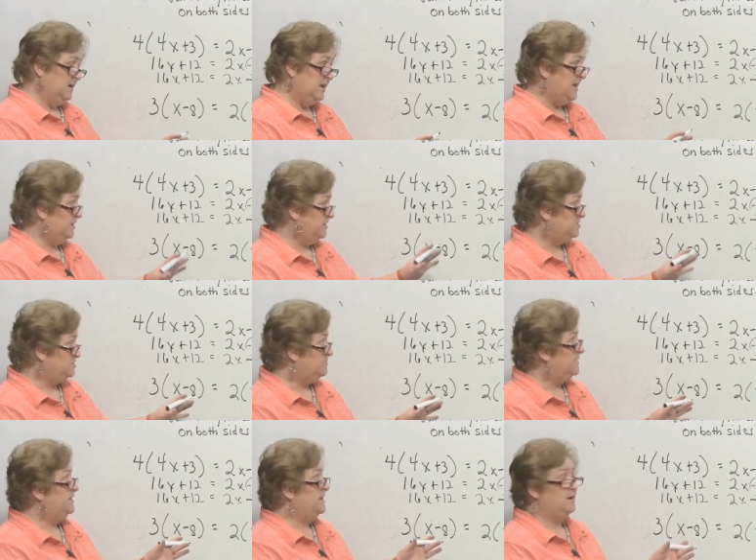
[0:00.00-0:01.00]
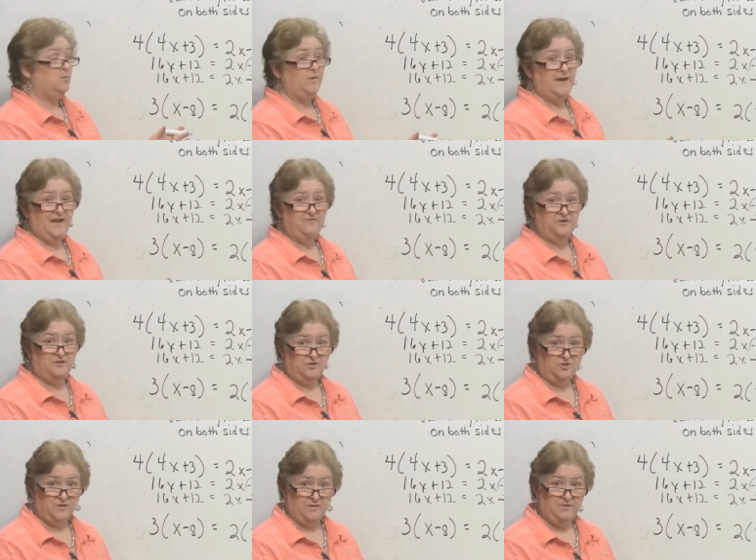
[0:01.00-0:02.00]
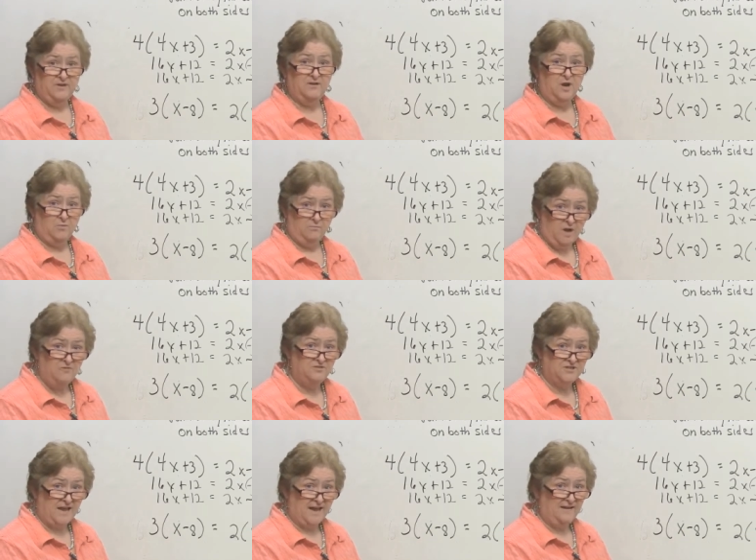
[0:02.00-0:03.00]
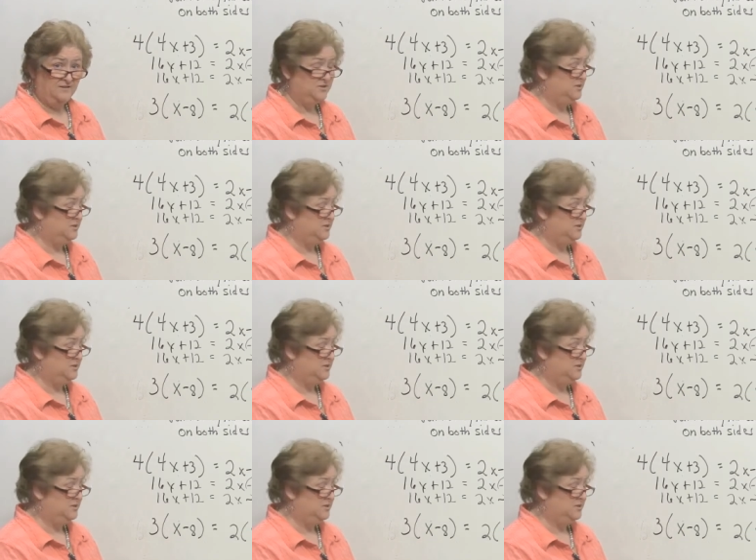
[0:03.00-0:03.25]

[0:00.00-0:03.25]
it looks to me like we have to distribute on both sides,